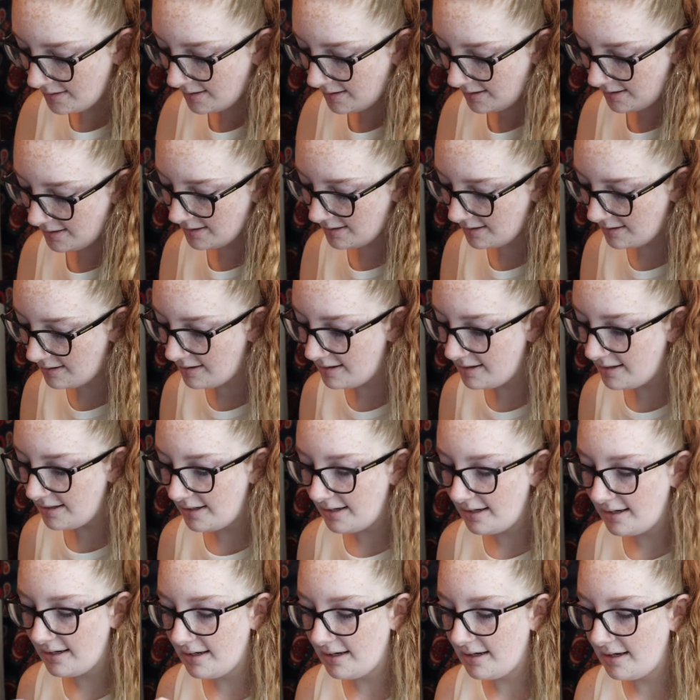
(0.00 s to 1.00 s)
I got
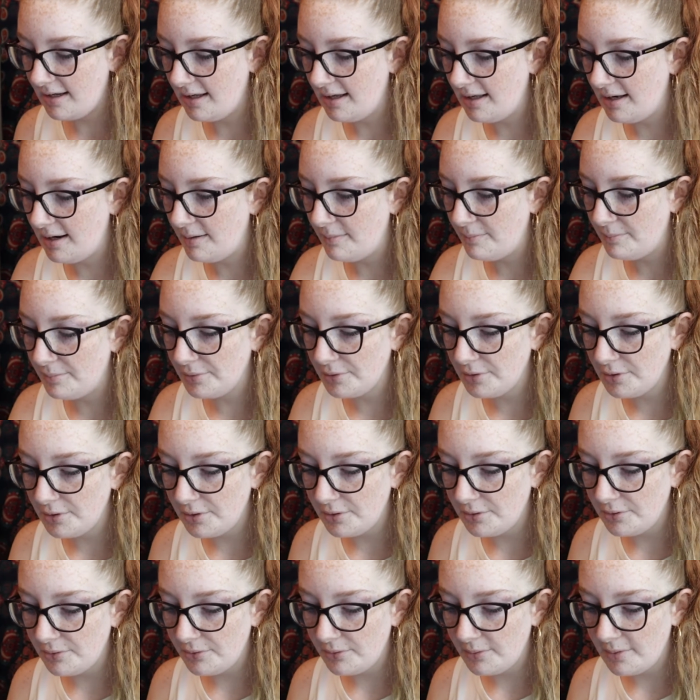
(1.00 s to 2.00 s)
it in a
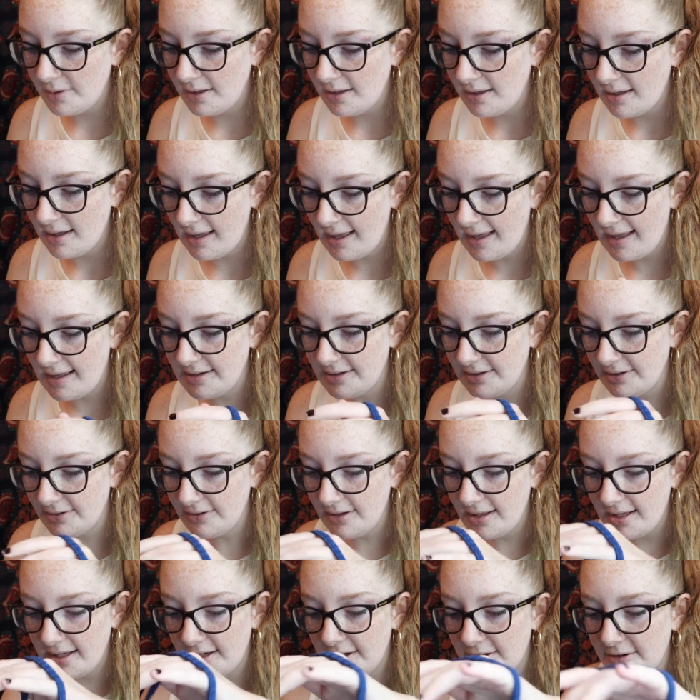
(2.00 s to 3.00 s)
blue and a
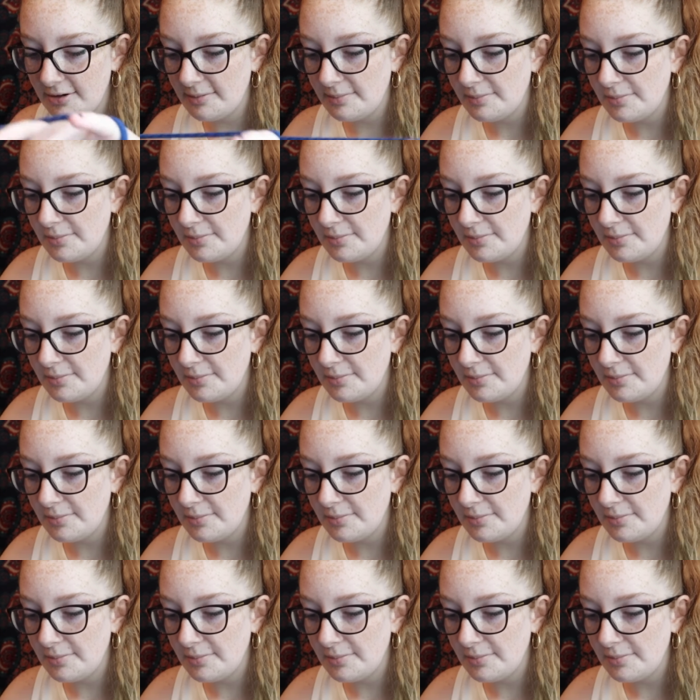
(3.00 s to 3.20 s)
lighter